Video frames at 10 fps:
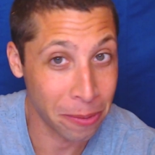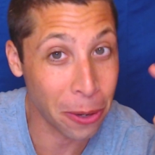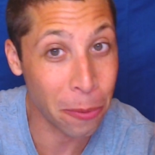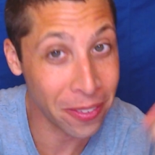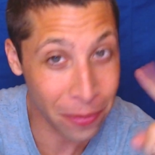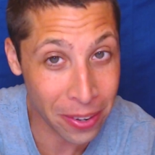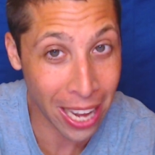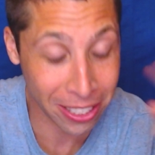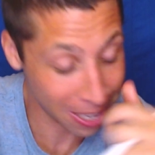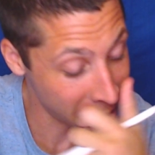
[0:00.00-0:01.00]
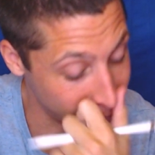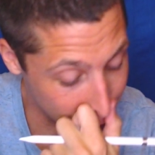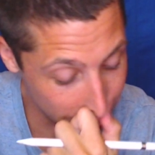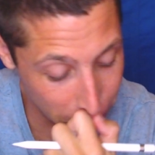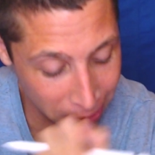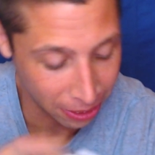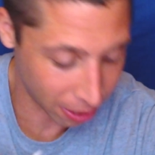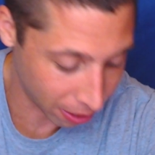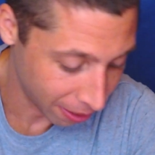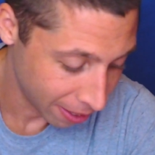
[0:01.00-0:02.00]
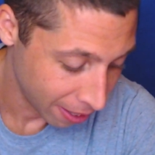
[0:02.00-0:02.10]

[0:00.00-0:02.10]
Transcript: So we, we got to solve it. And you can be like, oh,